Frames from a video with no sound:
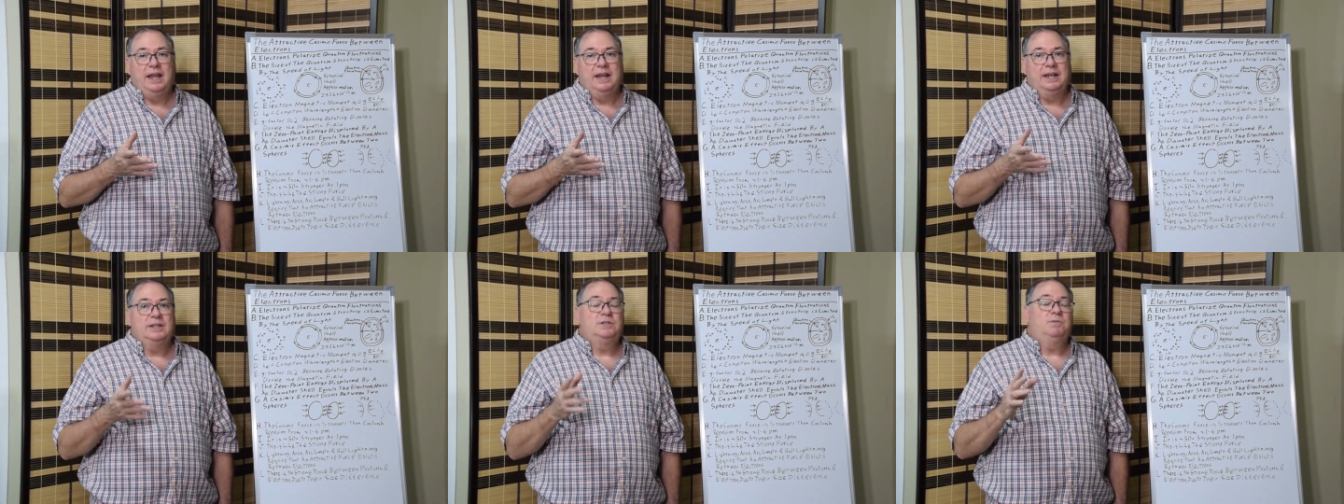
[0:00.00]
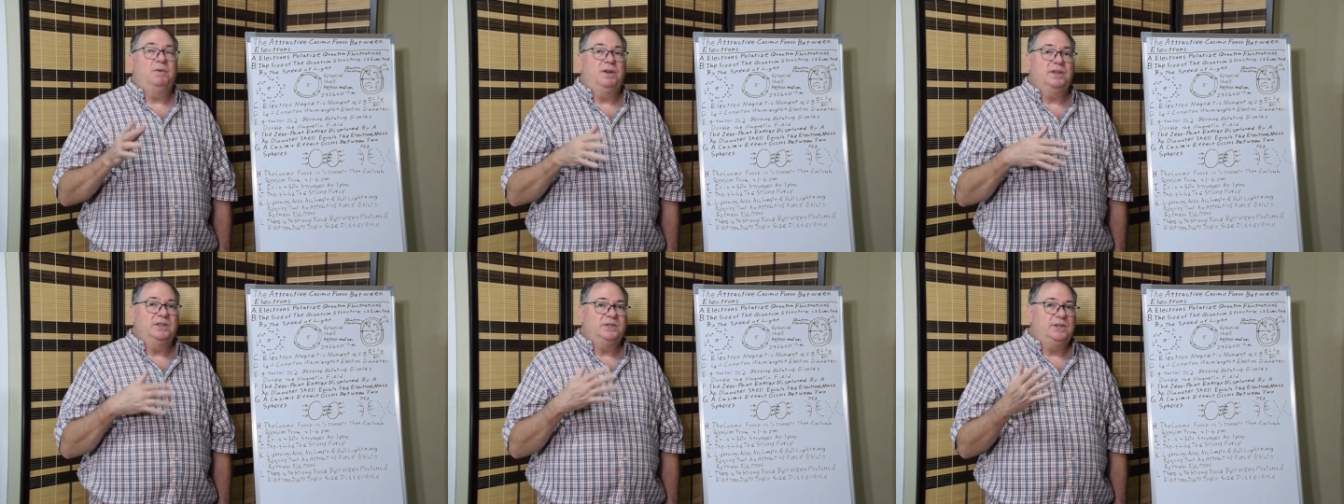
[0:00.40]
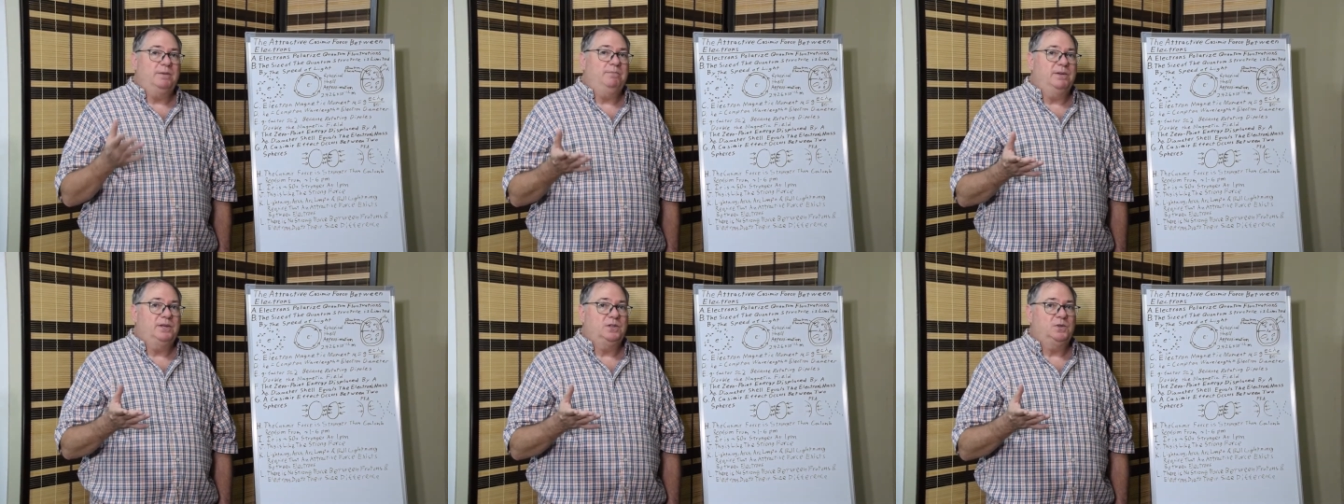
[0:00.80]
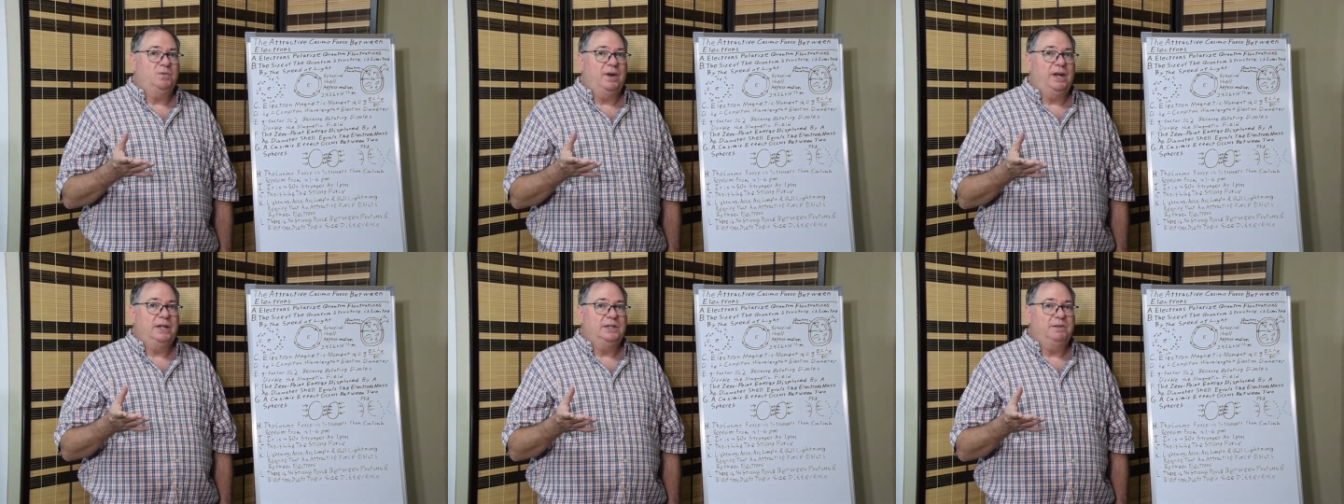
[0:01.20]
It's one of the simplest
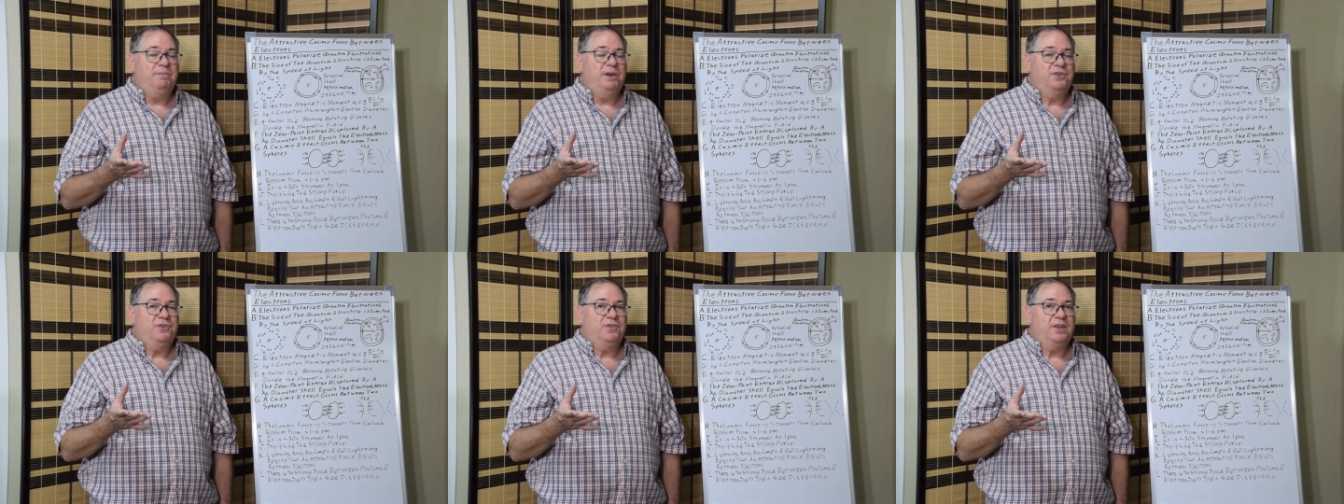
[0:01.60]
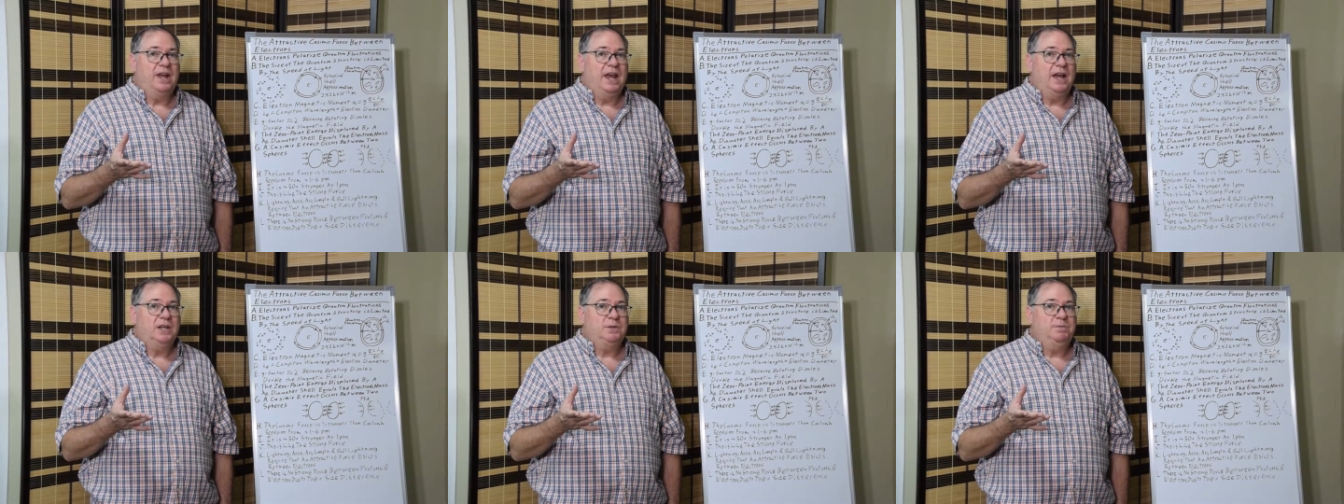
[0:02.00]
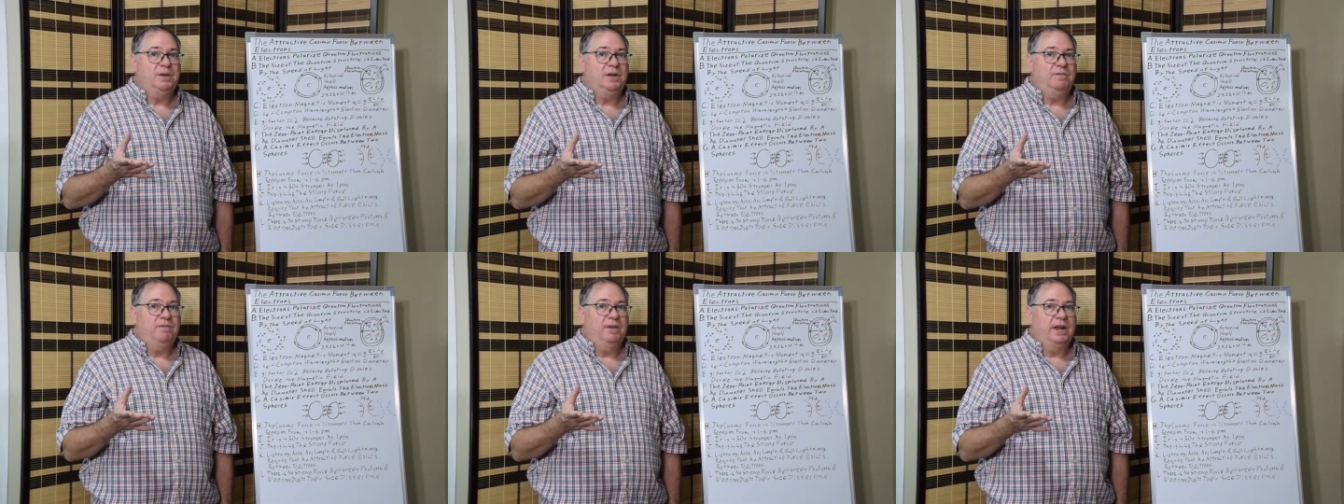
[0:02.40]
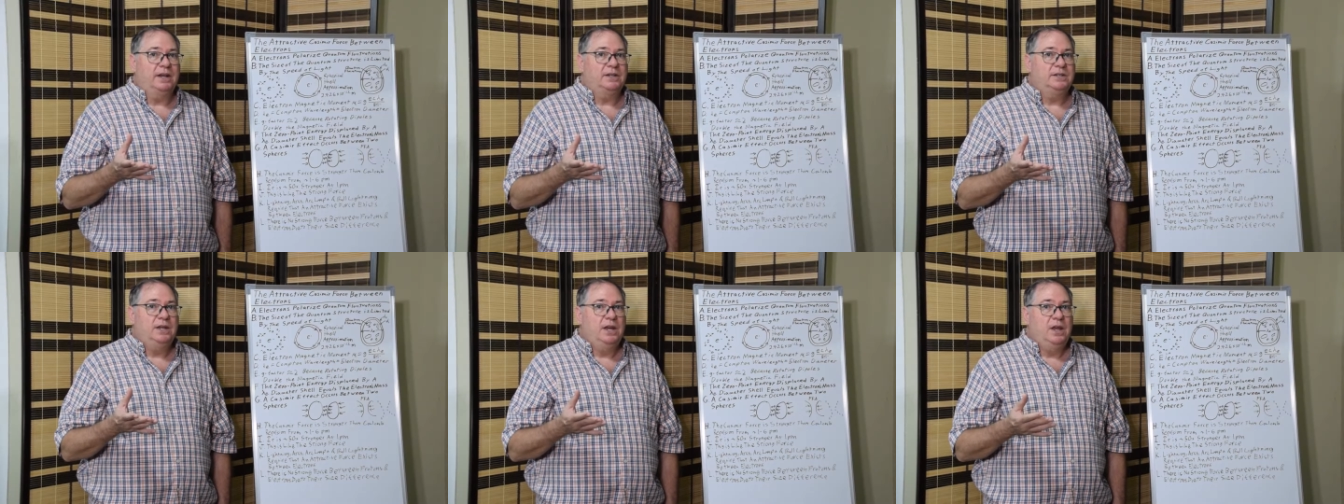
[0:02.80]
ways to measure the Casimir effect,